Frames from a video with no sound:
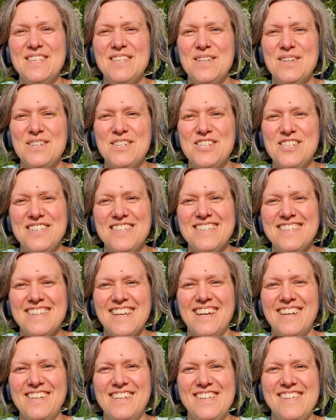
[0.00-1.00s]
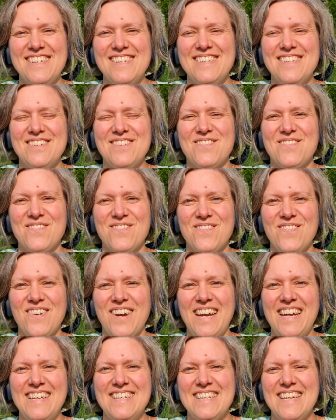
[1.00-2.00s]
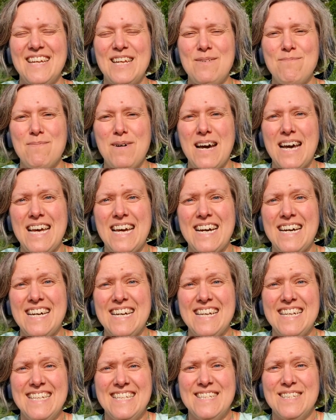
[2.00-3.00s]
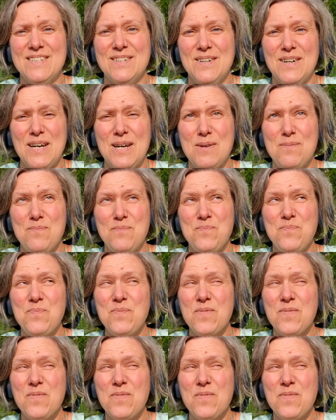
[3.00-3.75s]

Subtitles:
the sun is right in my eyes, so I